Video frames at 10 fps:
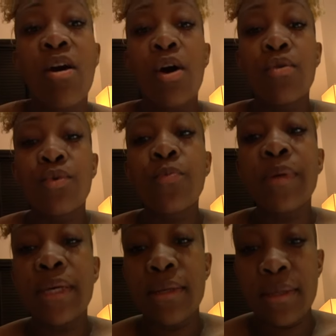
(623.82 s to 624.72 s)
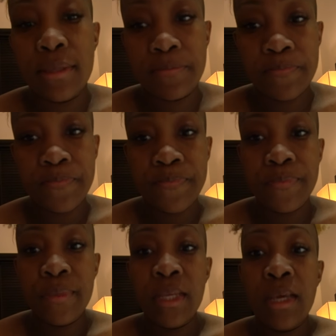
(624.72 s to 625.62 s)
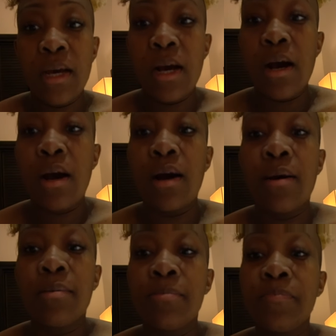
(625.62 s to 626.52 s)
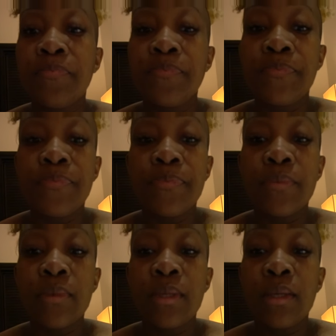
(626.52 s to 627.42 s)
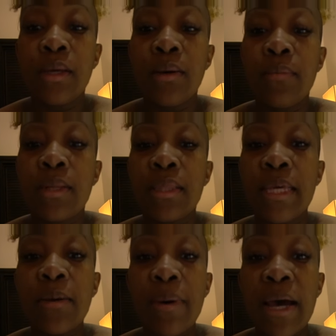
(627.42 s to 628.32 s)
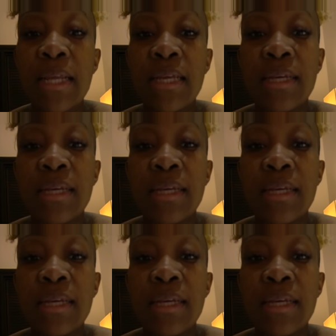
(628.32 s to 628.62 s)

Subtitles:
called rupias. But the thing about it